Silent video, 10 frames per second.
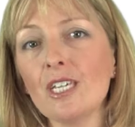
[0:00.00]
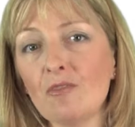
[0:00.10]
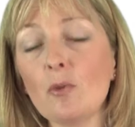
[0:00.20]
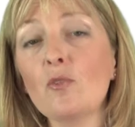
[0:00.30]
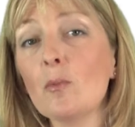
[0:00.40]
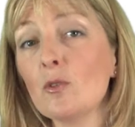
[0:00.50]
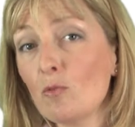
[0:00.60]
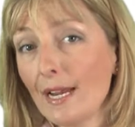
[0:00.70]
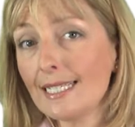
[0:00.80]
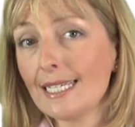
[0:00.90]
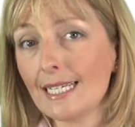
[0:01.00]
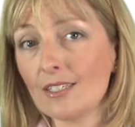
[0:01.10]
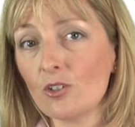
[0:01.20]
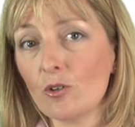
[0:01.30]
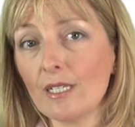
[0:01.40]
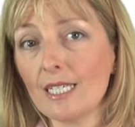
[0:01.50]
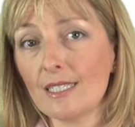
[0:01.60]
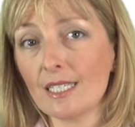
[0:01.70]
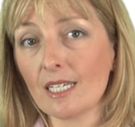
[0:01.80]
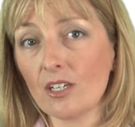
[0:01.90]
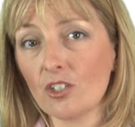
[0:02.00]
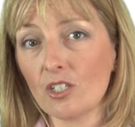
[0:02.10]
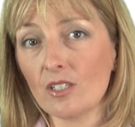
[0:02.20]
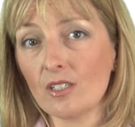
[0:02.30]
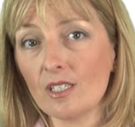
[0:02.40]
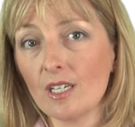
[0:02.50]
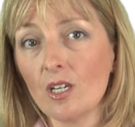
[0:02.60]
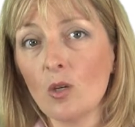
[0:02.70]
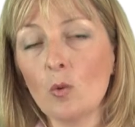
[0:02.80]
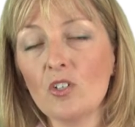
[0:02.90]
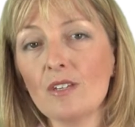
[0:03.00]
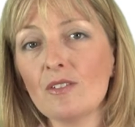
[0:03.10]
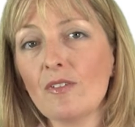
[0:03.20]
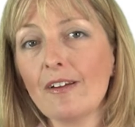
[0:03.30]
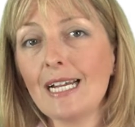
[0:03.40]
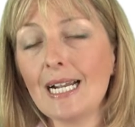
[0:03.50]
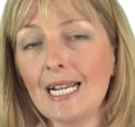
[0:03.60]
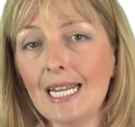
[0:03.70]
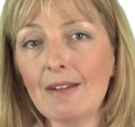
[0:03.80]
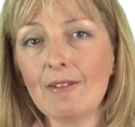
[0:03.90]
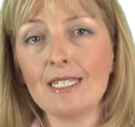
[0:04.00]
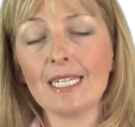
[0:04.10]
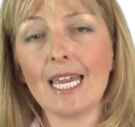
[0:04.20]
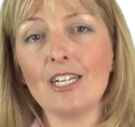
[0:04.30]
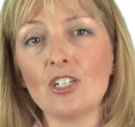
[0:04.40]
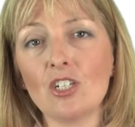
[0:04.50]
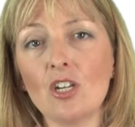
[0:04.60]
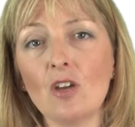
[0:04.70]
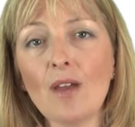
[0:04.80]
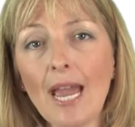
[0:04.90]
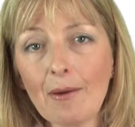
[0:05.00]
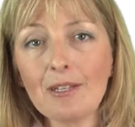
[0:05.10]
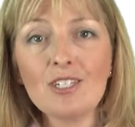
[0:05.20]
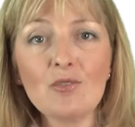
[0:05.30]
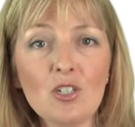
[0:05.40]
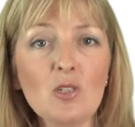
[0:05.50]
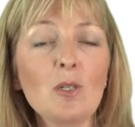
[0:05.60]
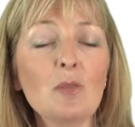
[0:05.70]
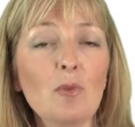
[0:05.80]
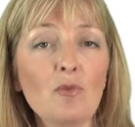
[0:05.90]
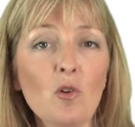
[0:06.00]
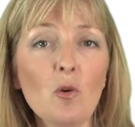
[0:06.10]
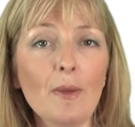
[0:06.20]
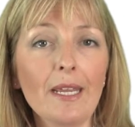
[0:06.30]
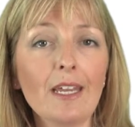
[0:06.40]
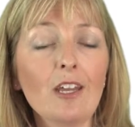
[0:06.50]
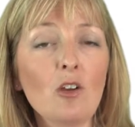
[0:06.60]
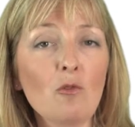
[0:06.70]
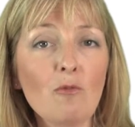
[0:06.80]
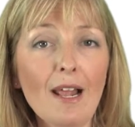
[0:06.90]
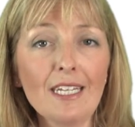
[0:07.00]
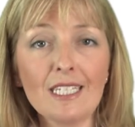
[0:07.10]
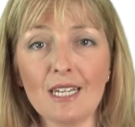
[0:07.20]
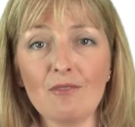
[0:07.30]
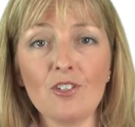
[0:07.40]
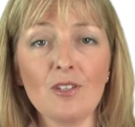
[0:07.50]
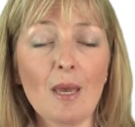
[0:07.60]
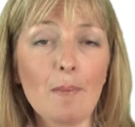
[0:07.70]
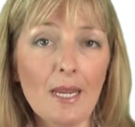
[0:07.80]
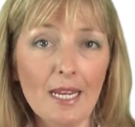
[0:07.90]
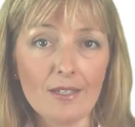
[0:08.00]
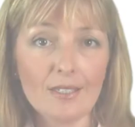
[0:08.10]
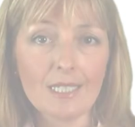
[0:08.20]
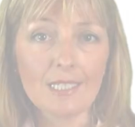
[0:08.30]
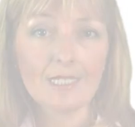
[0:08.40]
to give performance ratings during these discussions, which gives a very clear indication of how an individual is performing relative to their peers.